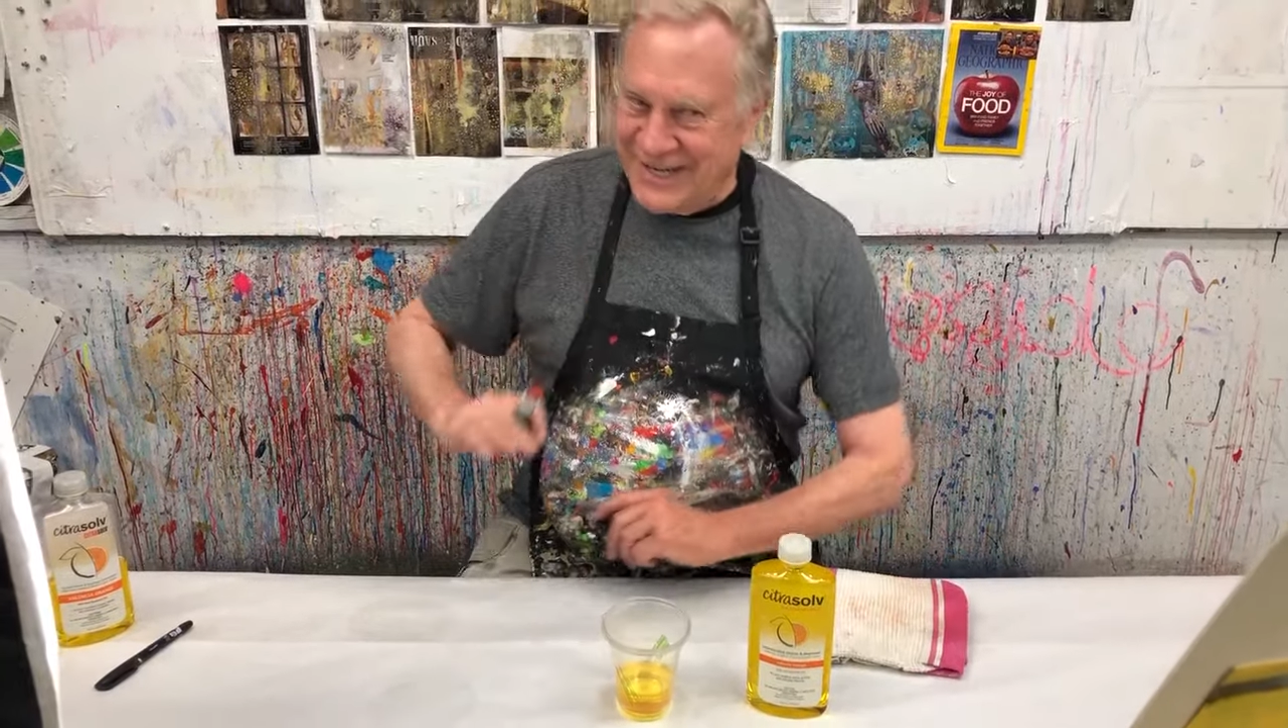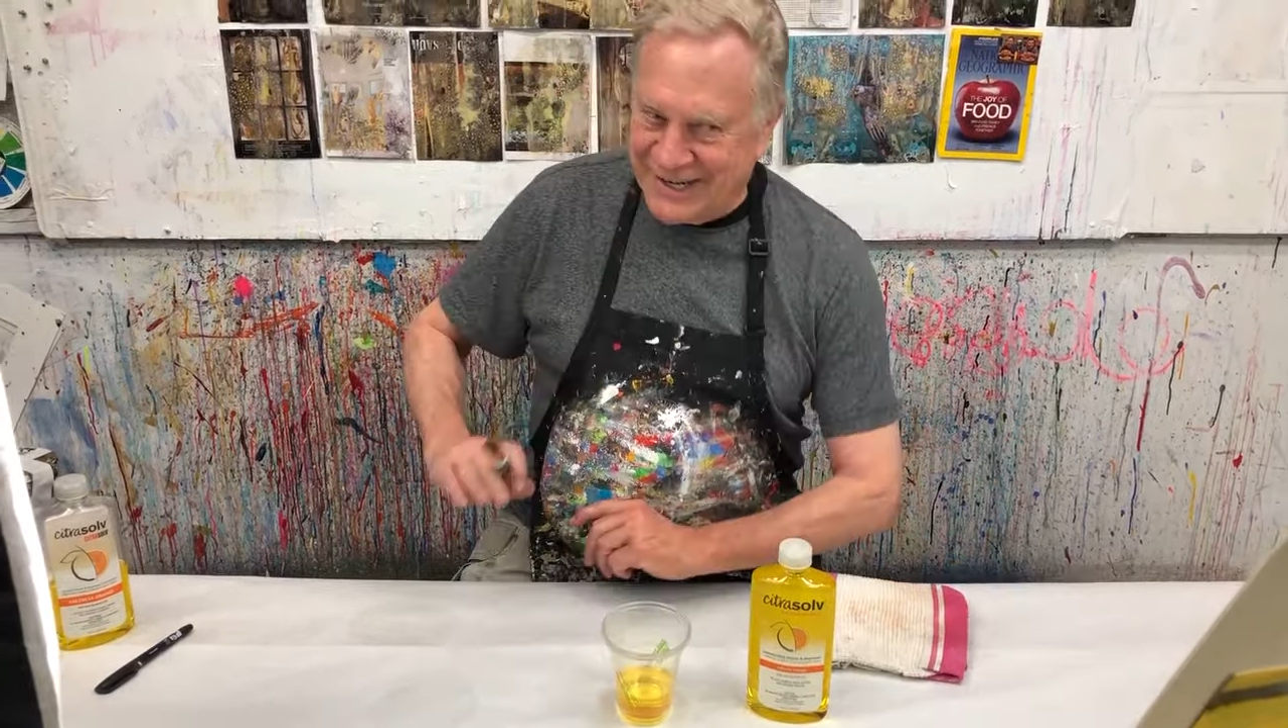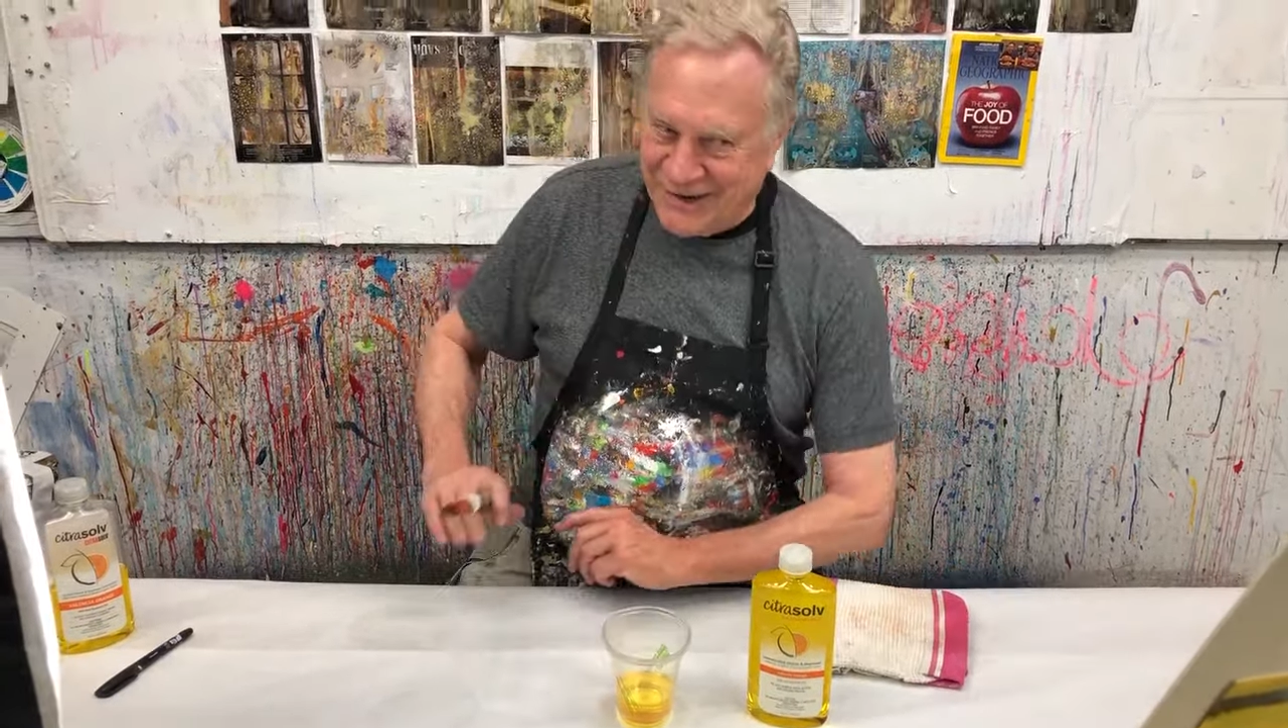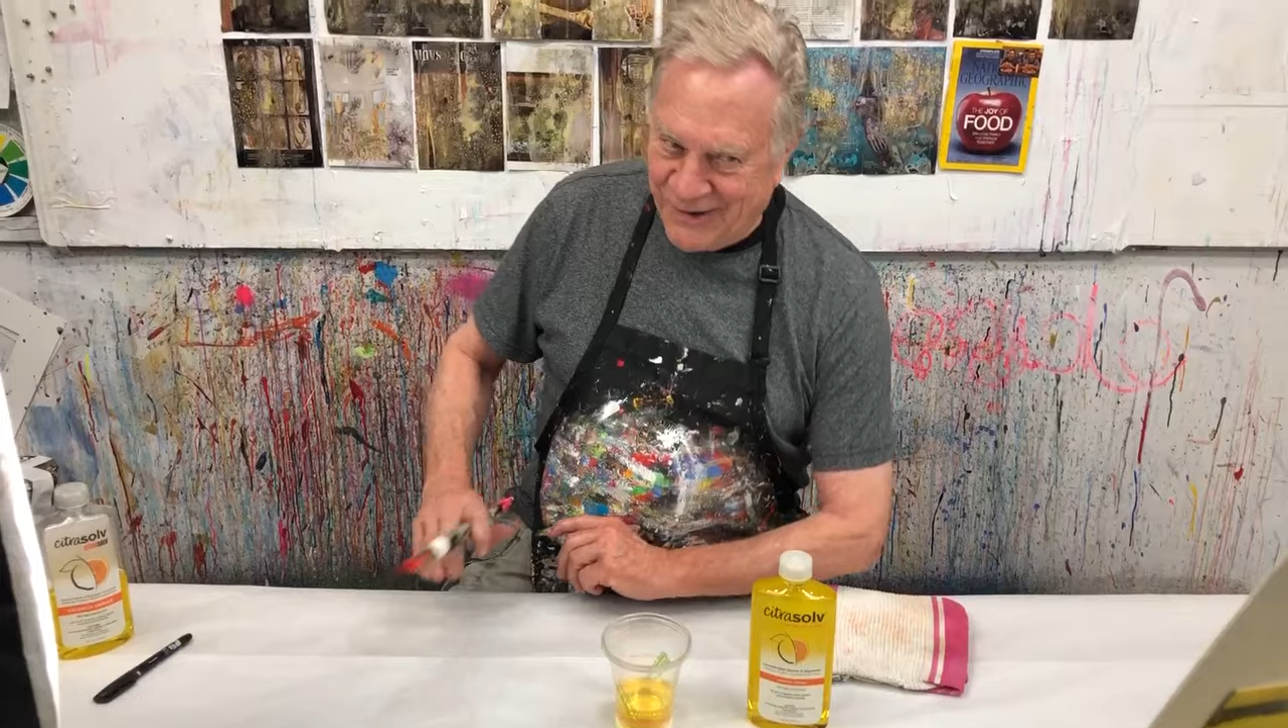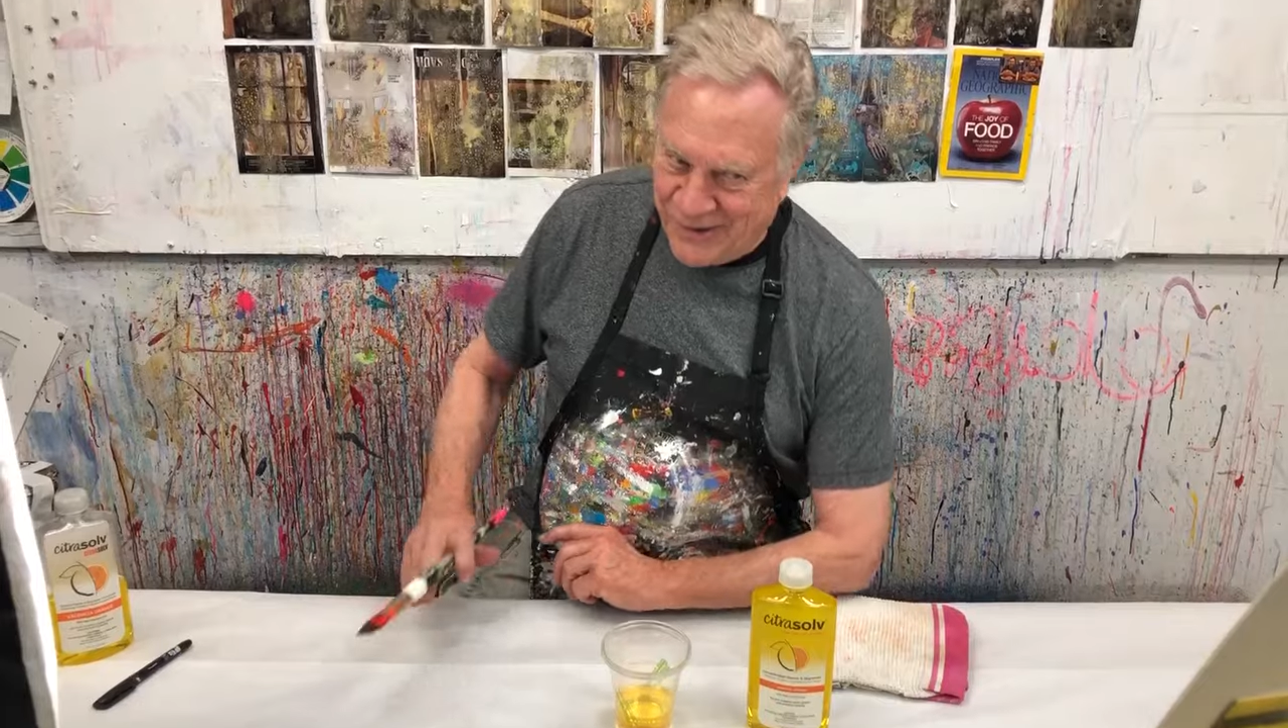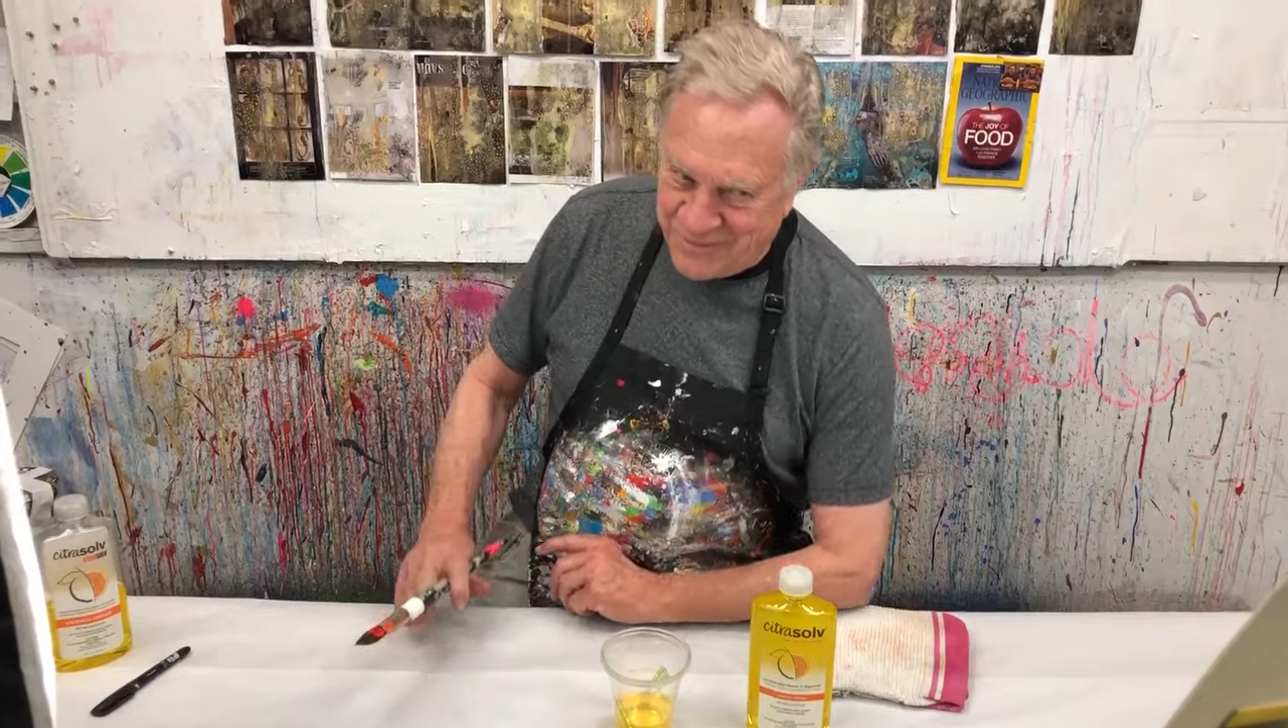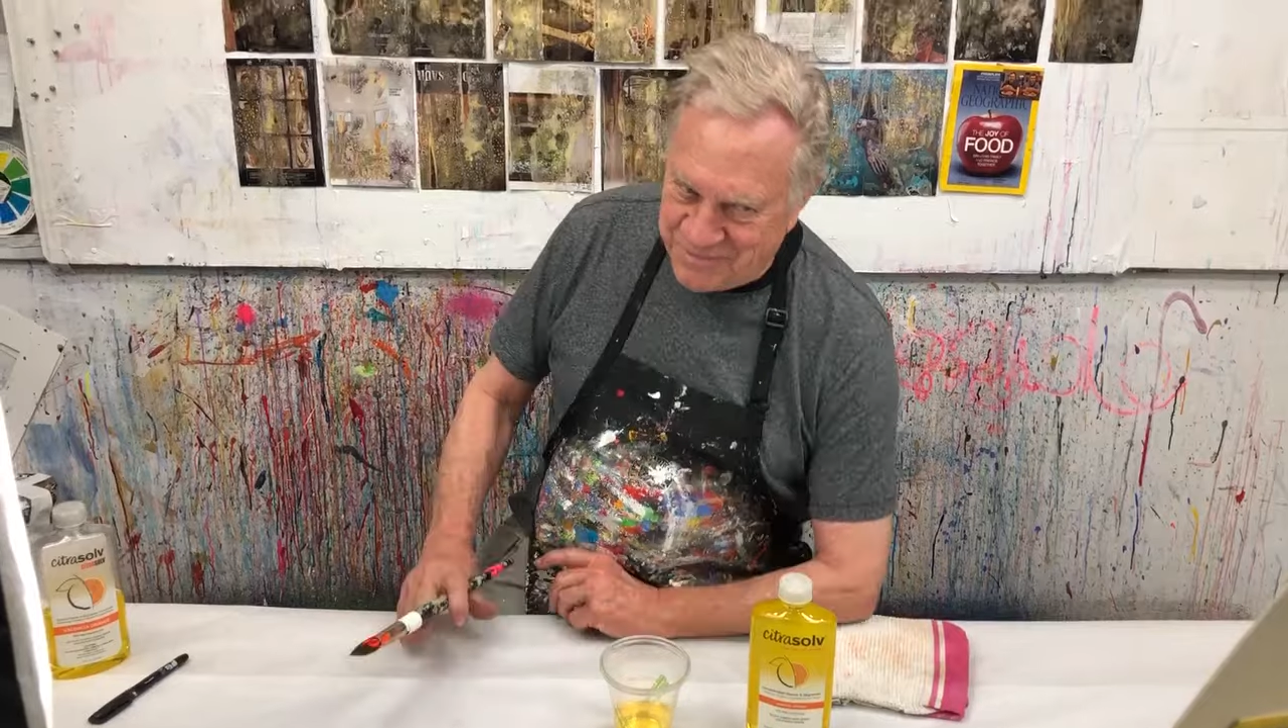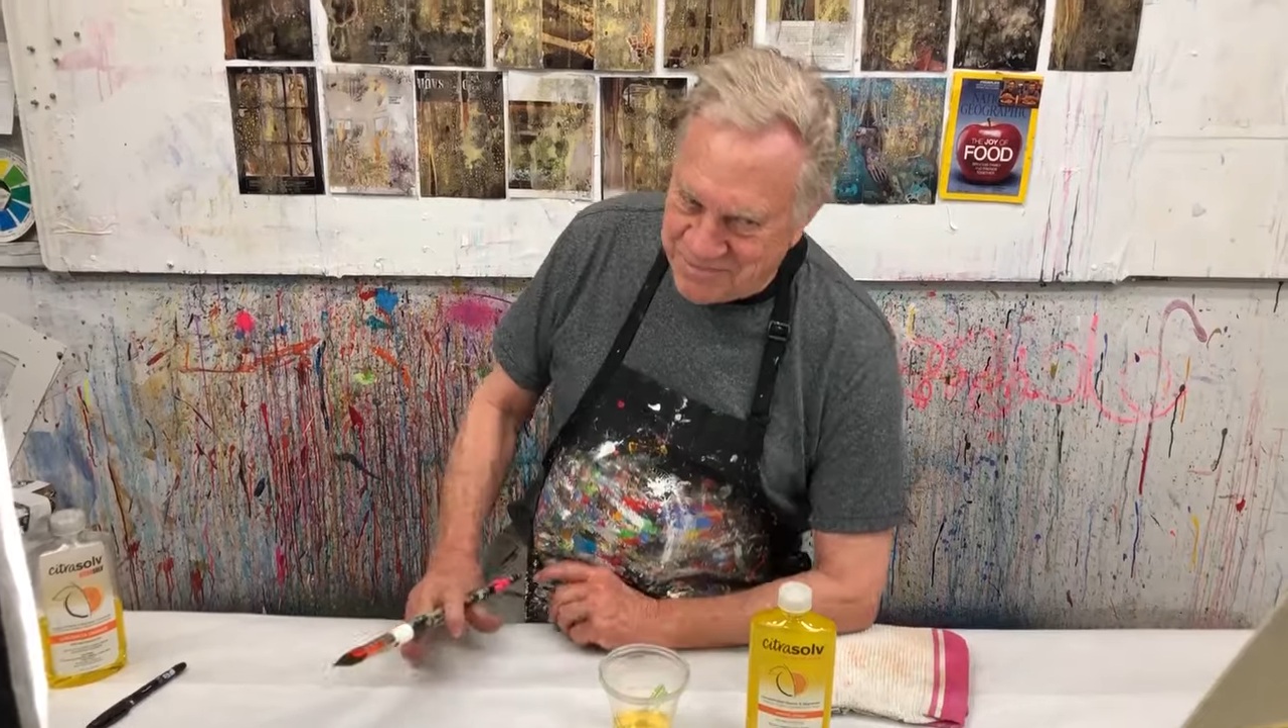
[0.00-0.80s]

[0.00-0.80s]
to go.